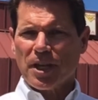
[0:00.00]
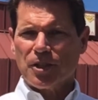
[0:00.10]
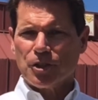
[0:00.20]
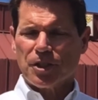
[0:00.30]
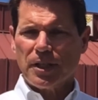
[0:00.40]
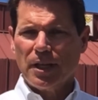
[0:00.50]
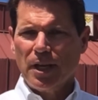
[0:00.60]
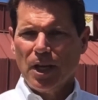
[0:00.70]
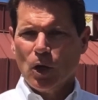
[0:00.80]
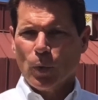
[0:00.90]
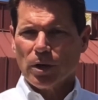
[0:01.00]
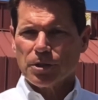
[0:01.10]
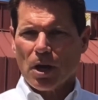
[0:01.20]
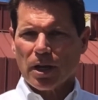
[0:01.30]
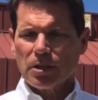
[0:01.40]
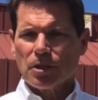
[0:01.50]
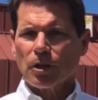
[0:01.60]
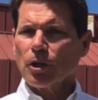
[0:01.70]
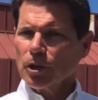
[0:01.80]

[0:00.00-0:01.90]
Agency. We are talking to Erna